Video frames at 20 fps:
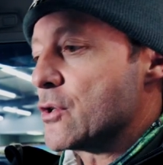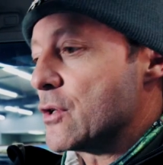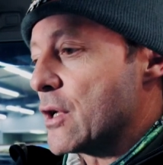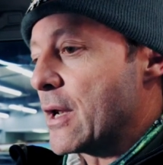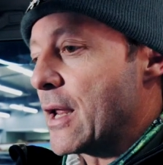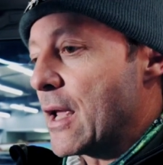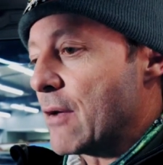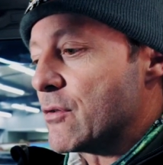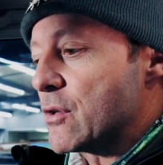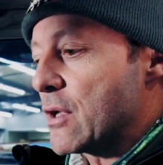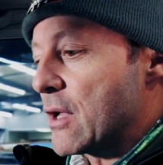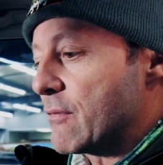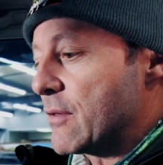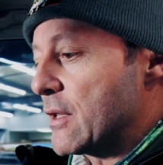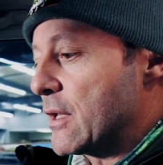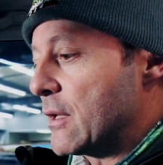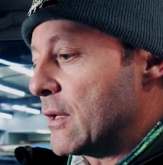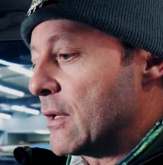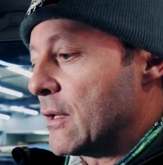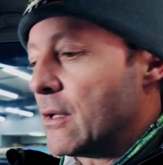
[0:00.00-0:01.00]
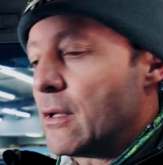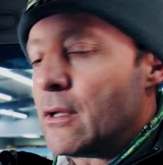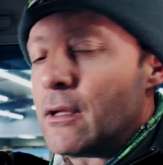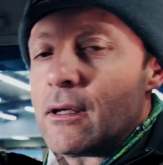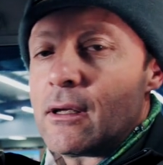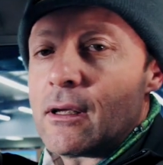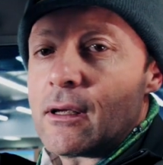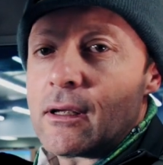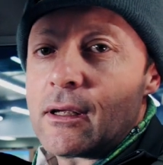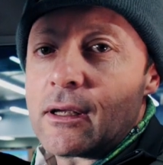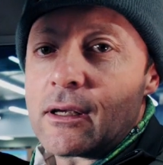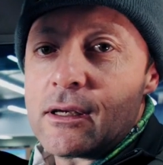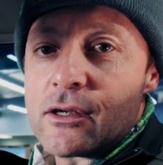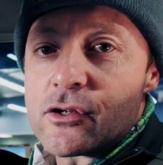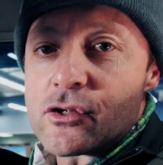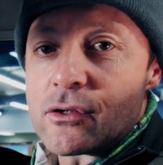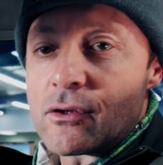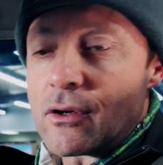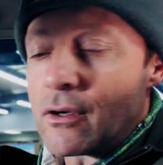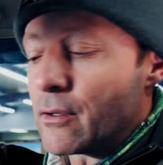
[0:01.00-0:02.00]
You don't have to have the
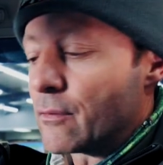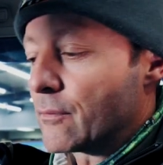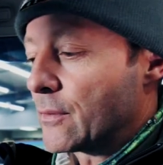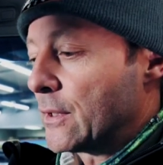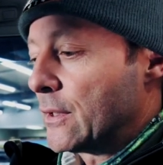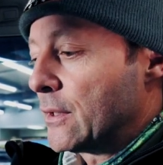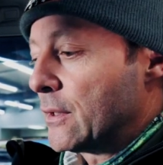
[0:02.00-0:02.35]
ignition on,